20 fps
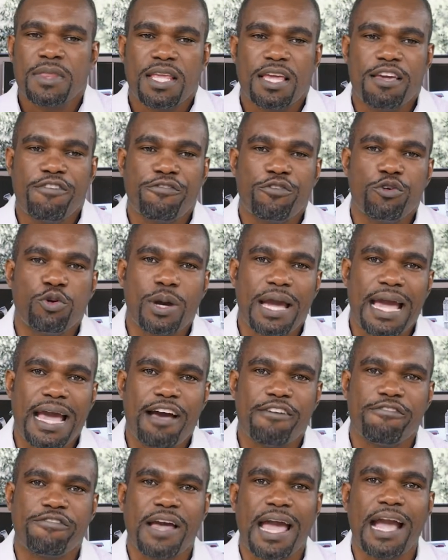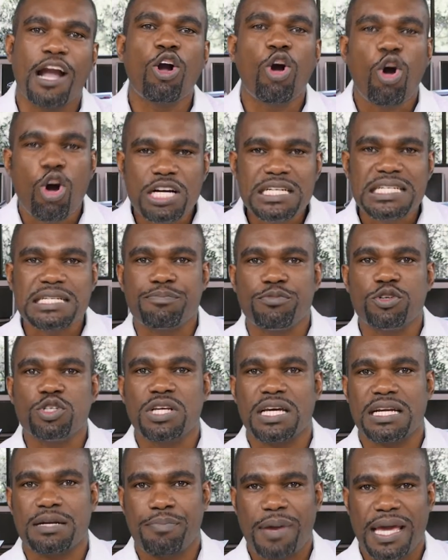If you have a
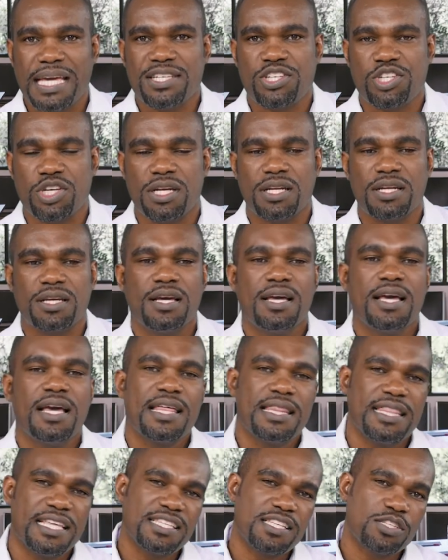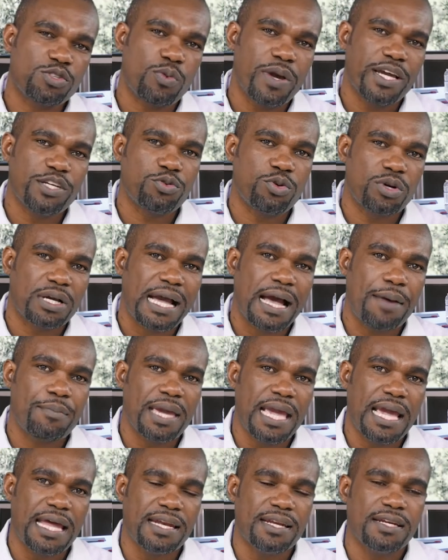contributory pension, this is where it will come
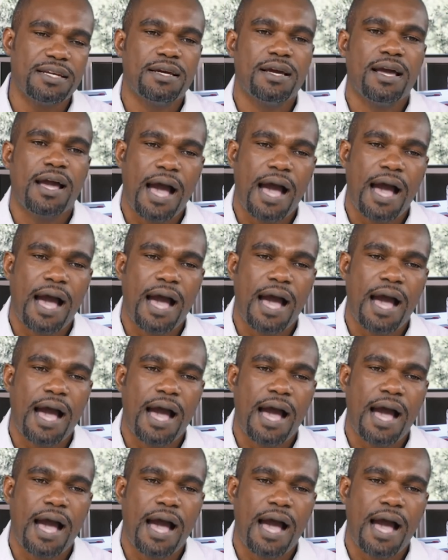in.